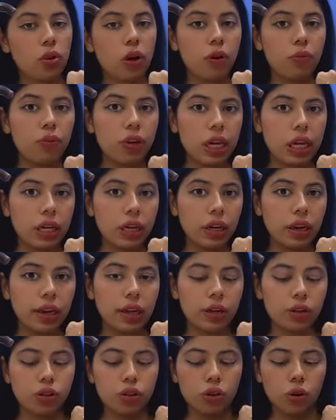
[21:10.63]
So I've
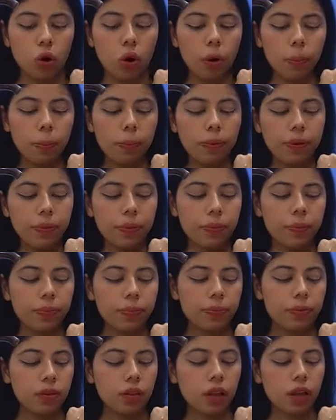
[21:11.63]
taken like a drop
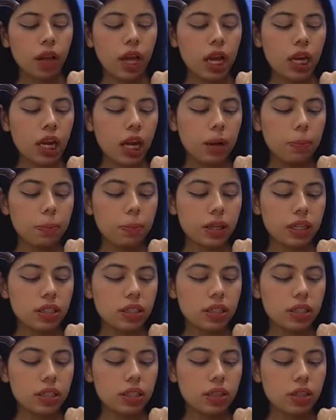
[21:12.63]
and I'll
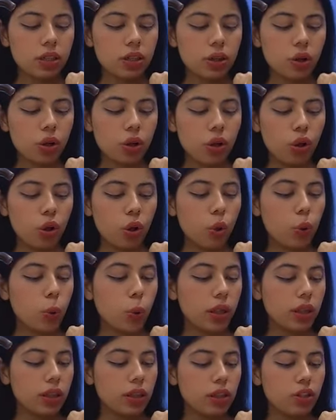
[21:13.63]
mix it
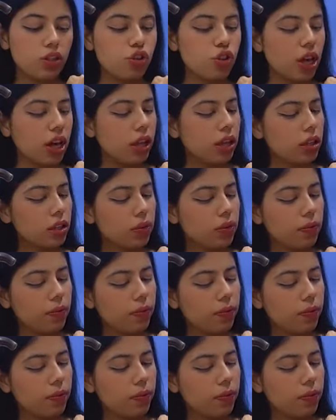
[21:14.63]
with the gel.